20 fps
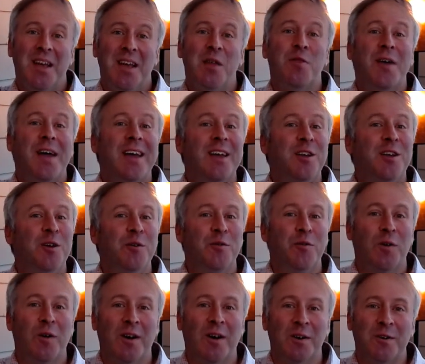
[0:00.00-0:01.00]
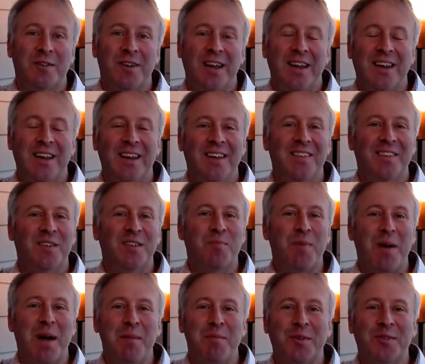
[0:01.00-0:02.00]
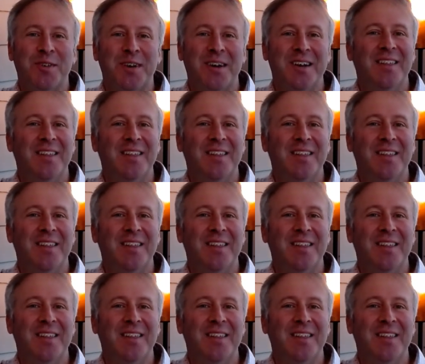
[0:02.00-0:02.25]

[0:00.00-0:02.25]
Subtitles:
Thank you for undertaking this Bible study.